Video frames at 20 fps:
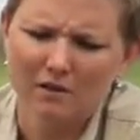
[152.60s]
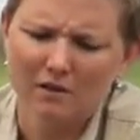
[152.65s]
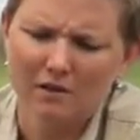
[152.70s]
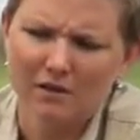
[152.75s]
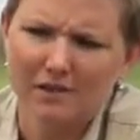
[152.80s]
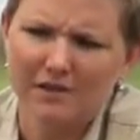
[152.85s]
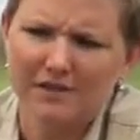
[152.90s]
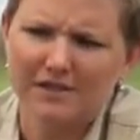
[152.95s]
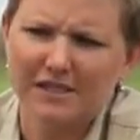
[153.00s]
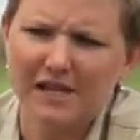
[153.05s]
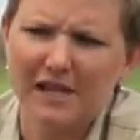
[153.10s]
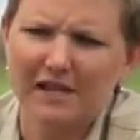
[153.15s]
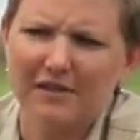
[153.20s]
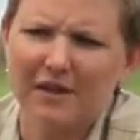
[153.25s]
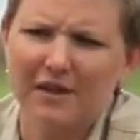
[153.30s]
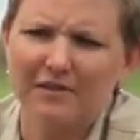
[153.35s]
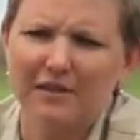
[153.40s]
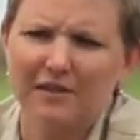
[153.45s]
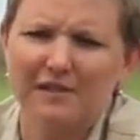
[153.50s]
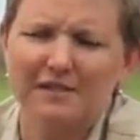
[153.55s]
You can see
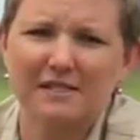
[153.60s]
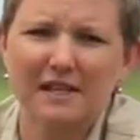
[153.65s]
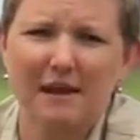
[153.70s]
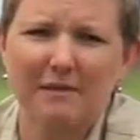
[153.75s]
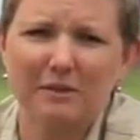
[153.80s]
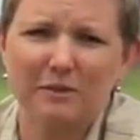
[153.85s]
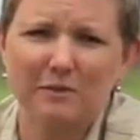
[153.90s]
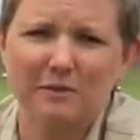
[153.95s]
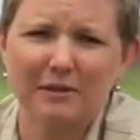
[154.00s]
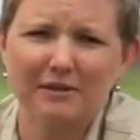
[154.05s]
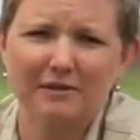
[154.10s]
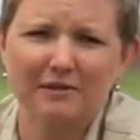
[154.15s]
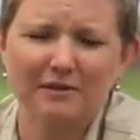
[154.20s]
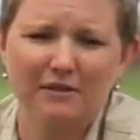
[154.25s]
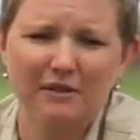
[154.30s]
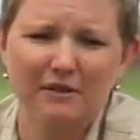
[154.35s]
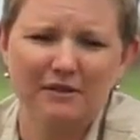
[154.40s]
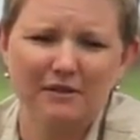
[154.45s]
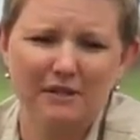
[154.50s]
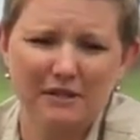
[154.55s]
that the establishment
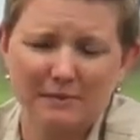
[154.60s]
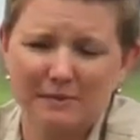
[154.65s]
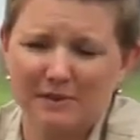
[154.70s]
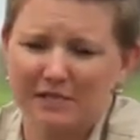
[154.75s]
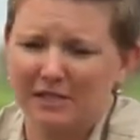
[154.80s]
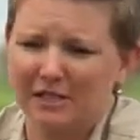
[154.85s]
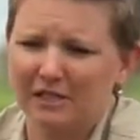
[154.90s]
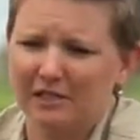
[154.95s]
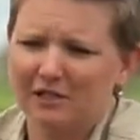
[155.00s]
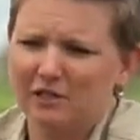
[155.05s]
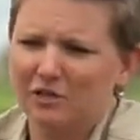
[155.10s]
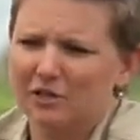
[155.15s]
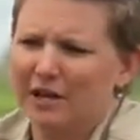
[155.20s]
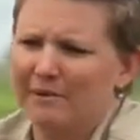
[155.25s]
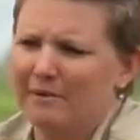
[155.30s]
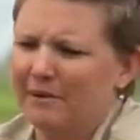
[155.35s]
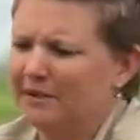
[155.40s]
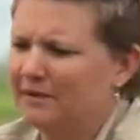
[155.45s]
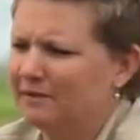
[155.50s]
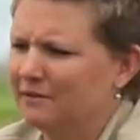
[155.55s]
in this particular
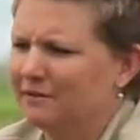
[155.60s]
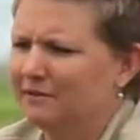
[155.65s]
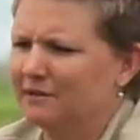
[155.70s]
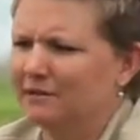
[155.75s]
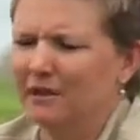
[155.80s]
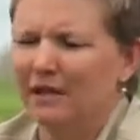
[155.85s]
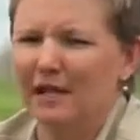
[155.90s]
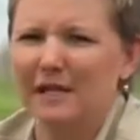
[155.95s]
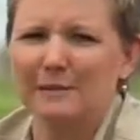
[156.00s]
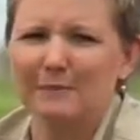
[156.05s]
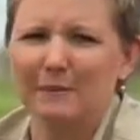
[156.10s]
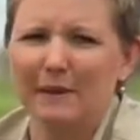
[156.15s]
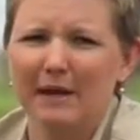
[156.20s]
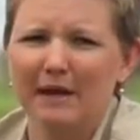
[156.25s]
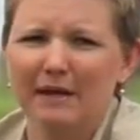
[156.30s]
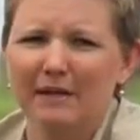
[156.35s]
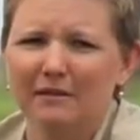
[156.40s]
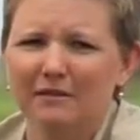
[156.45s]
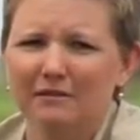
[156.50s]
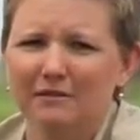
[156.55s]
treatment has
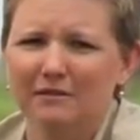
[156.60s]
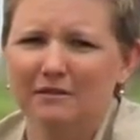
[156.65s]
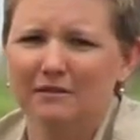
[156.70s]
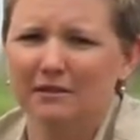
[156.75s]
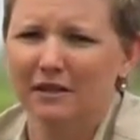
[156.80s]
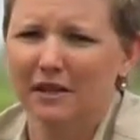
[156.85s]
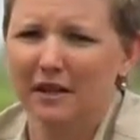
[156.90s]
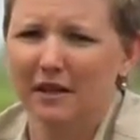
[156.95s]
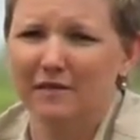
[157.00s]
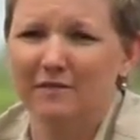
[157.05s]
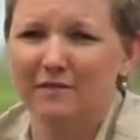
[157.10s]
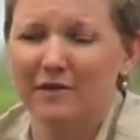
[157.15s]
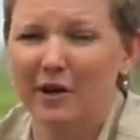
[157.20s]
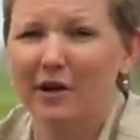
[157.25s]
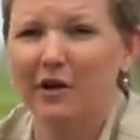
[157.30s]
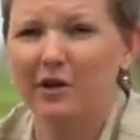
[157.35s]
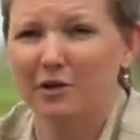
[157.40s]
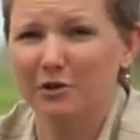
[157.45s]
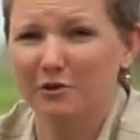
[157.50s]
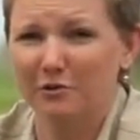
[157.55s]
been
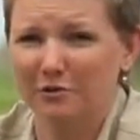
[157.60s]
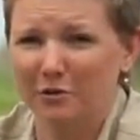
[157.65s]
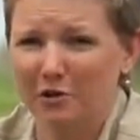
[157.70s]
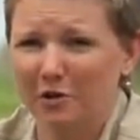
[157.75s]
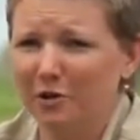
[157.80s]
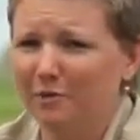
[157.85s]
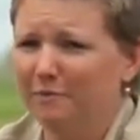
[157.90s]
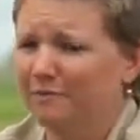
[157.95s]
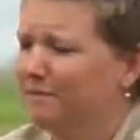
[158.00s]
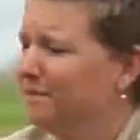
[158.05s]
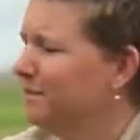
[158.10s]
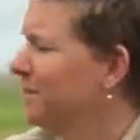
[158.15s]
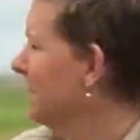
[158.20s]
very uniform.